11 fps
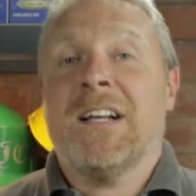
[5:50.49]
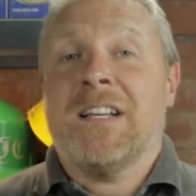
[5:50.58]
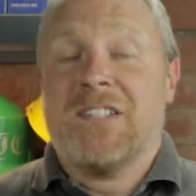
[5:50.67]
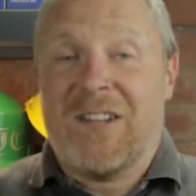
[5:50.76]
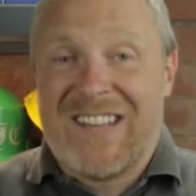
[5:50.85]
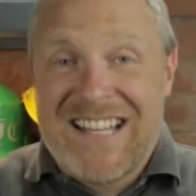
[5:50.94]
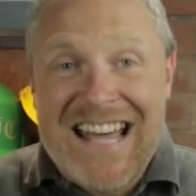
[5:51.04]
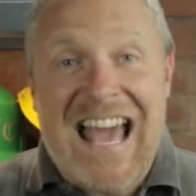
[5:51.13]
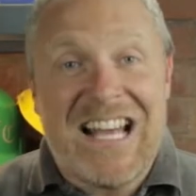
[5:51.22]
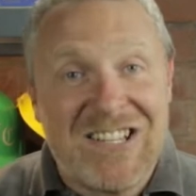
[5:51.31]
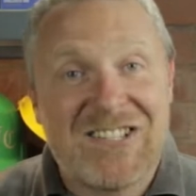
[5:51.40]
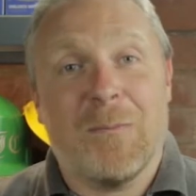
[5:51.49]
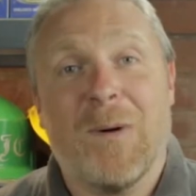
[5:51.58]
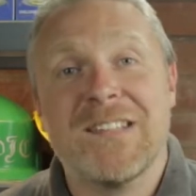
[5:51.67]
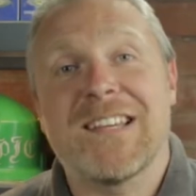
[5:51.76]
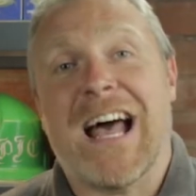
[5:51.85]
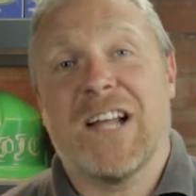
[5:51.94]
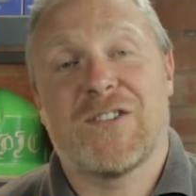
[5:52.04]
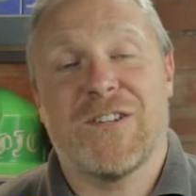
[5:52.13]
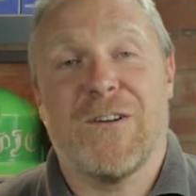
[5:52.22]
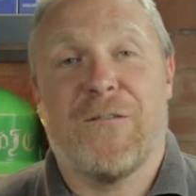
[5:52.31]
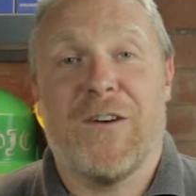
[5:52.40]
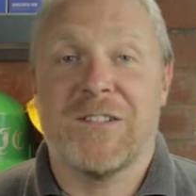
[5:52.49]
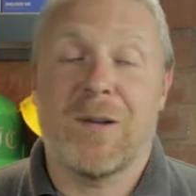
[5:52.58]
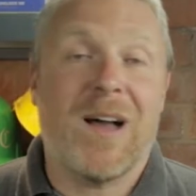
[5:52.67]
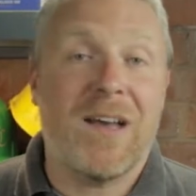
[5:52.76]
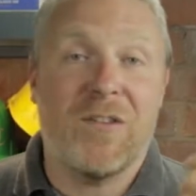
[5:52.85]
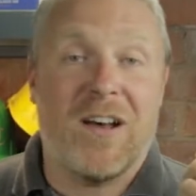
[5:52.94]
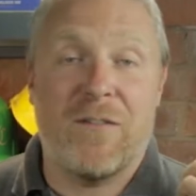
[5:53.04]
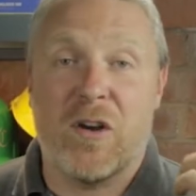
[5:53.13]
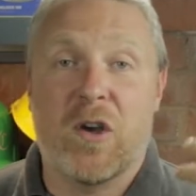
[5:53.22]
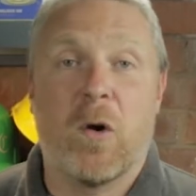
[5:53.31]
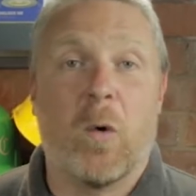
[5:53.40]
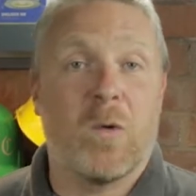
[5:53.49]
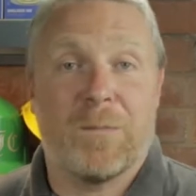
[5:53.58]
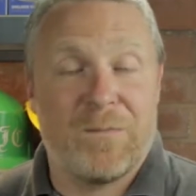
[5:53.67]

So get someone to answer your phone. So I have a call